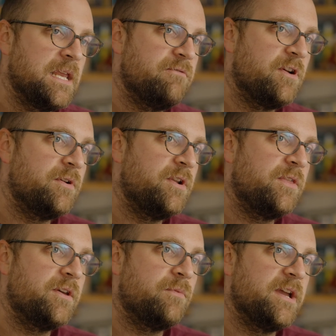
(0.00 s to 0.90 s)
He wrote
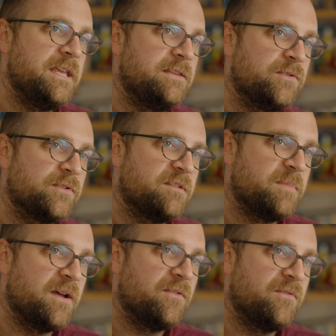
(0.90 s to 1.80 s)
another where he talked
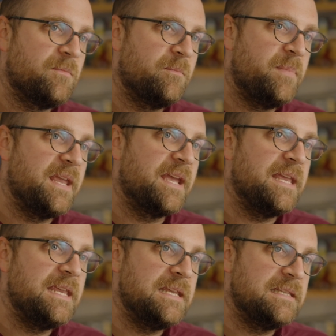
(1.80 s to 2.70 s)
about being at
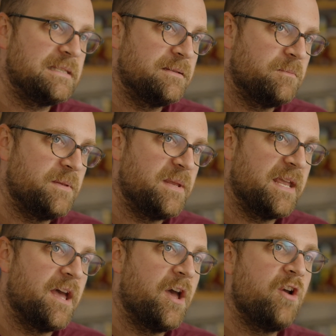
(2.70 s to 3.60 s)
ease, being
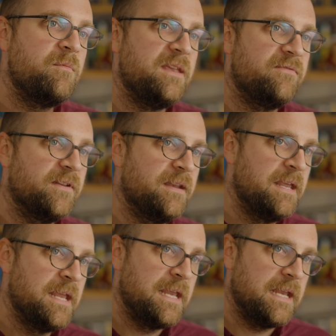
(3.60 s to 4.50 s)
at home even,
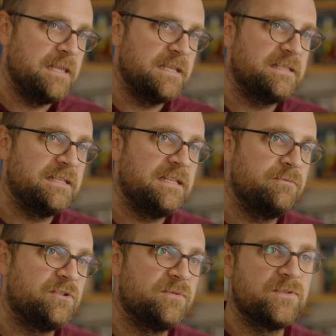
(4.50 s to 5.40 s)
in the city
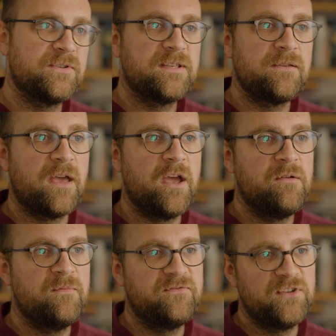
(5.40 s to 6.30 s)
which was also the
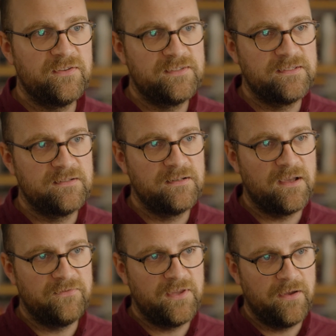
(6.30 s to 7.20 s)
home of Johnson,
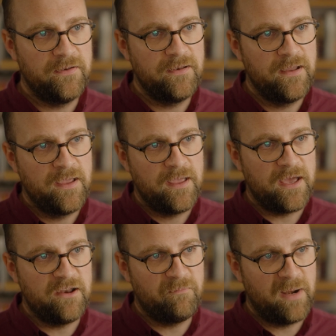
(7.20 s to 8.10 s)
of Donne, and of